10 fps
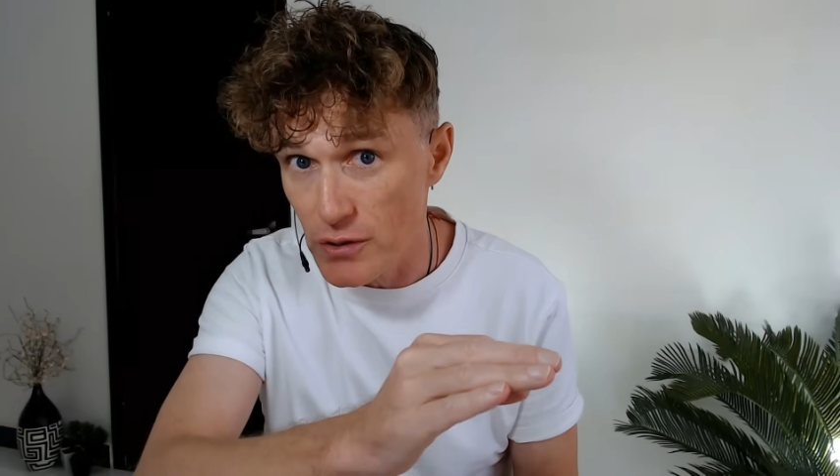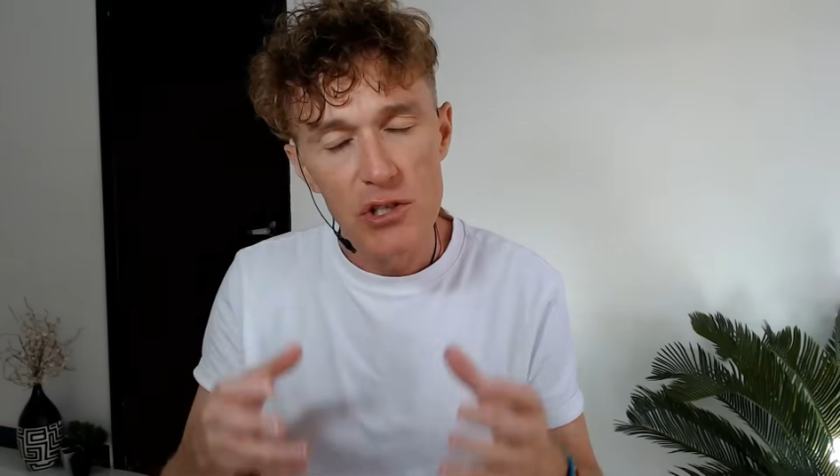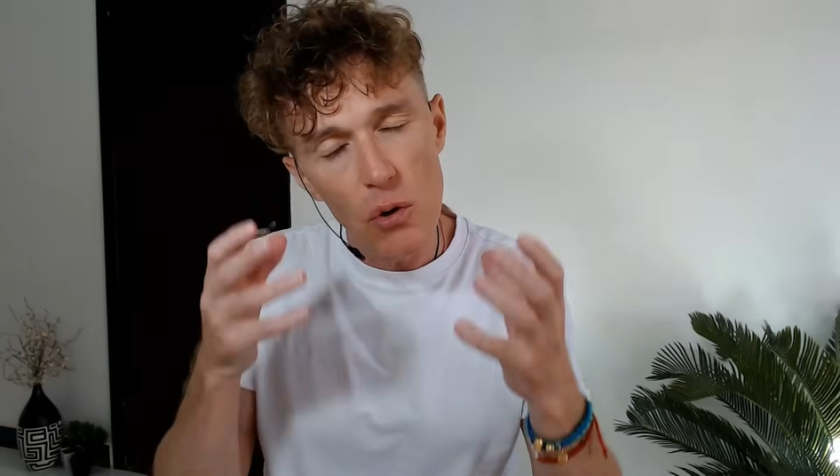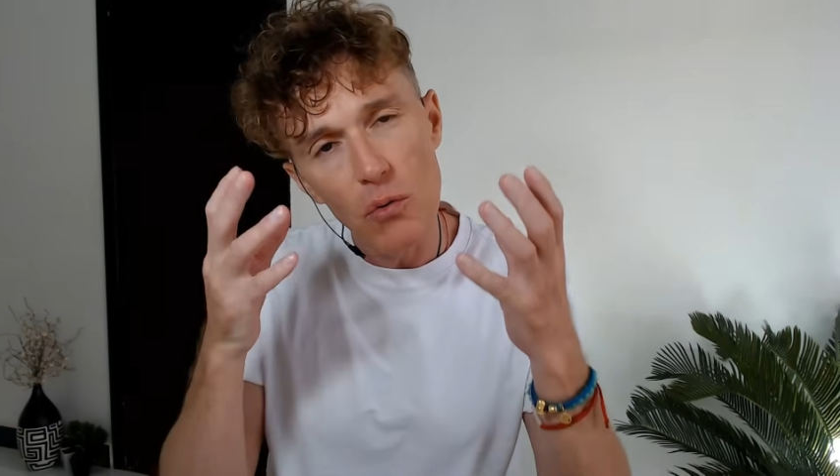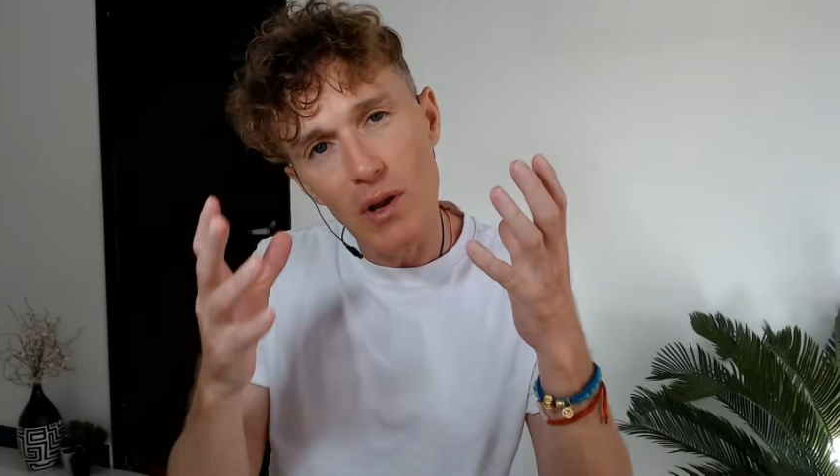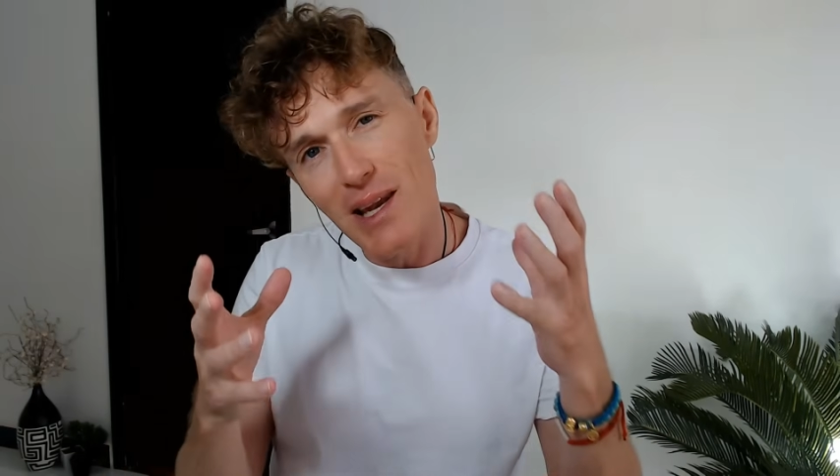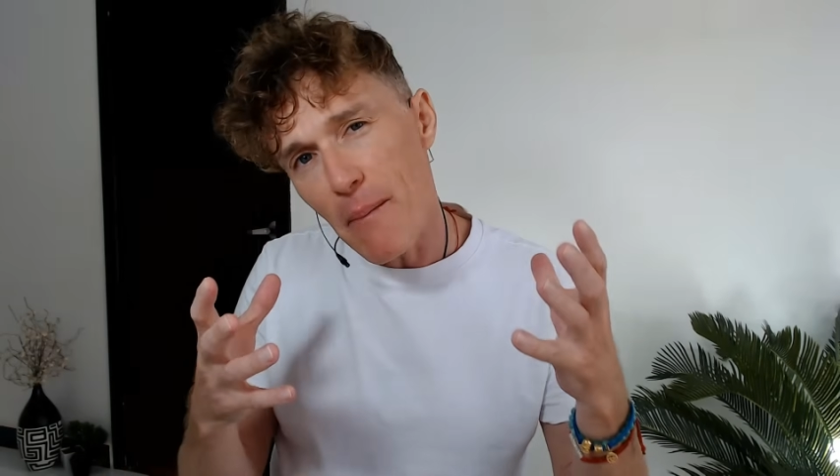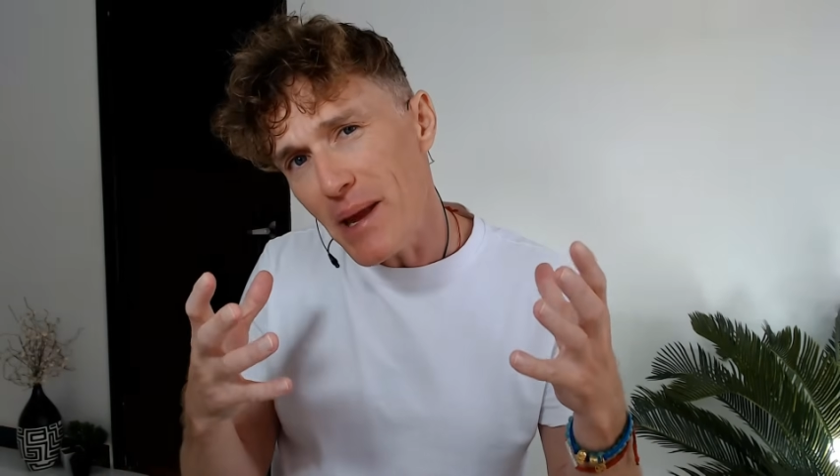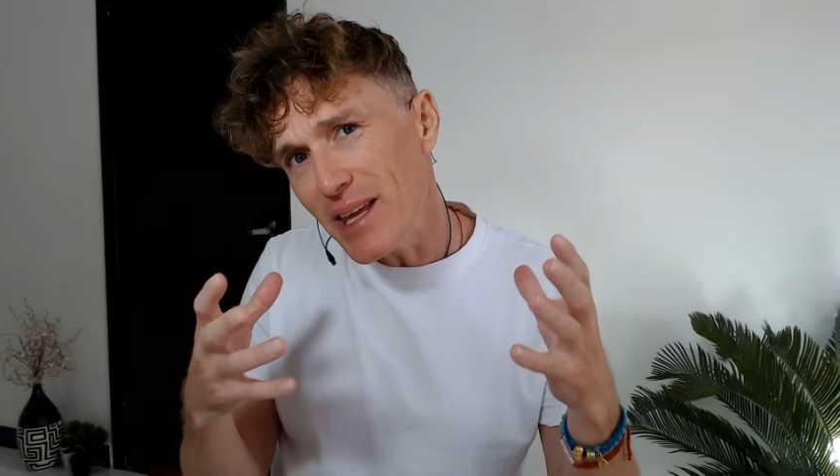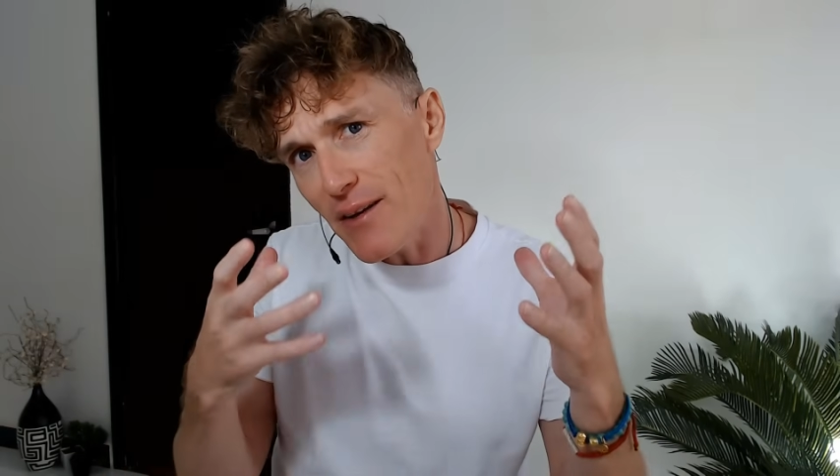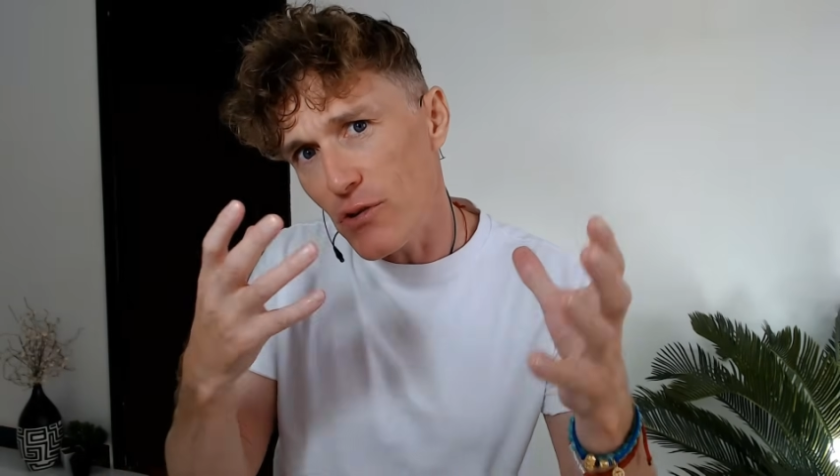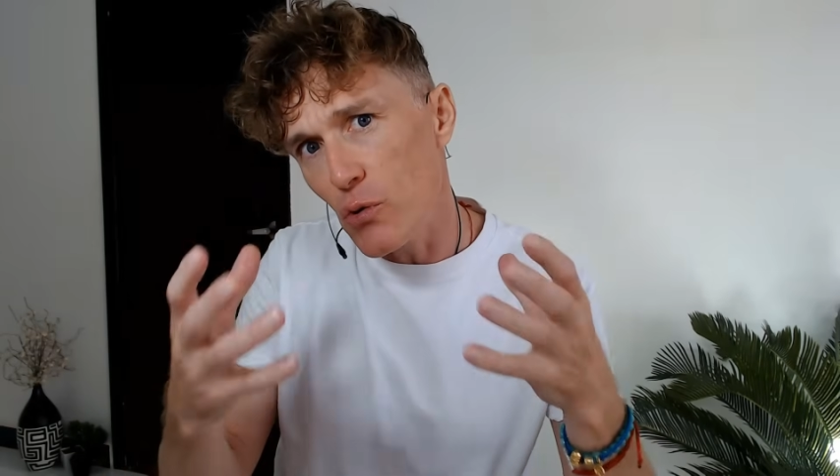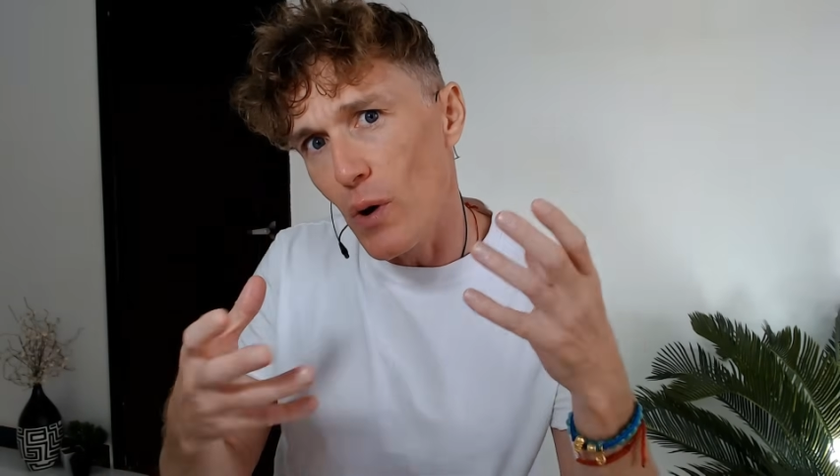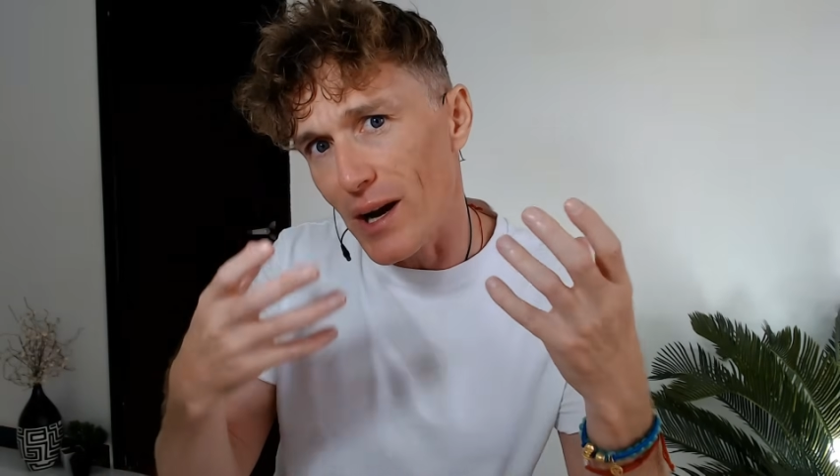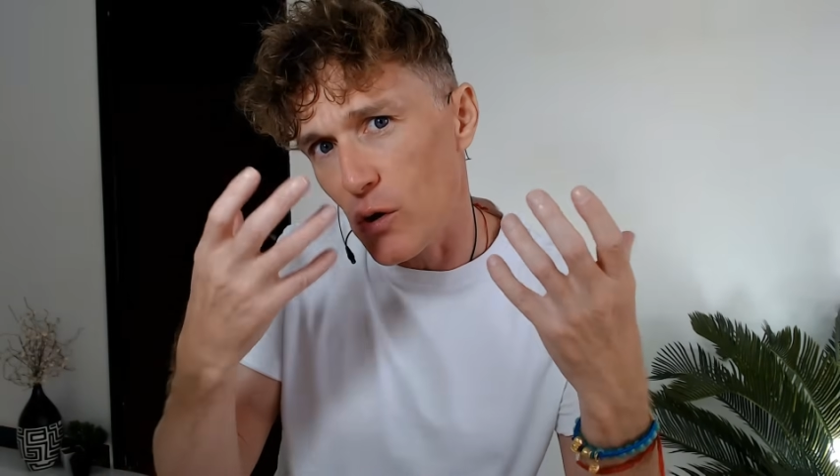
So let me give you a